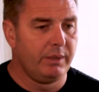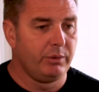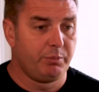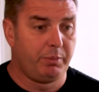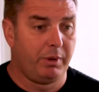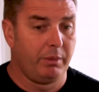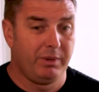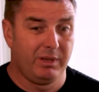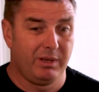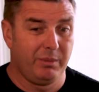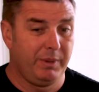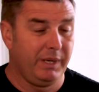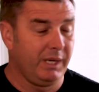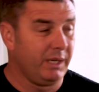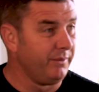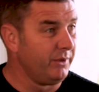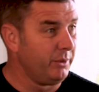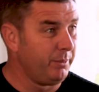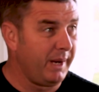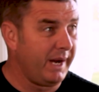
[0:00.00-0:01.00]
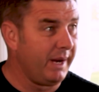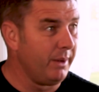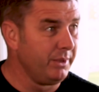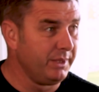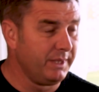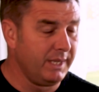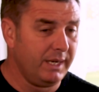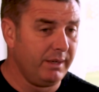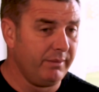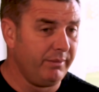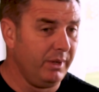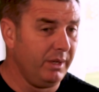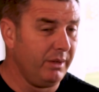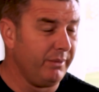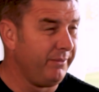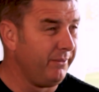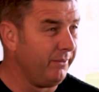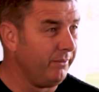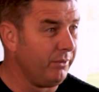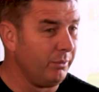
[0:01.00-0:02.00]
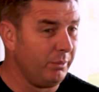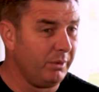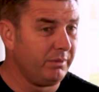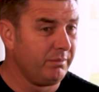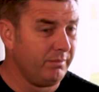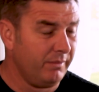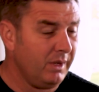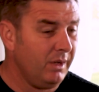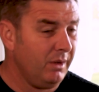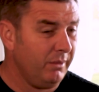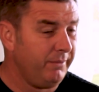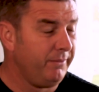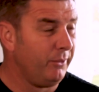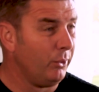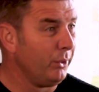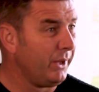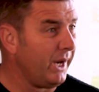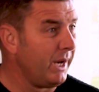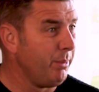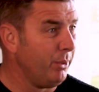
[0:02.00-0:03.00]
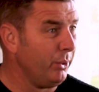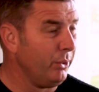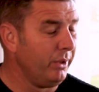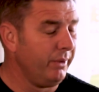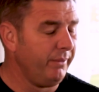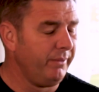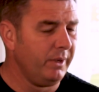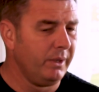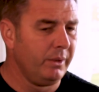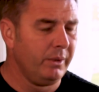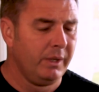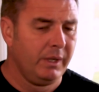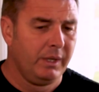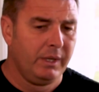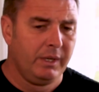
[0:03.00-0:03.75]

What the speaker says: It was probably at the peak of his powers then, from a 4-day point of view.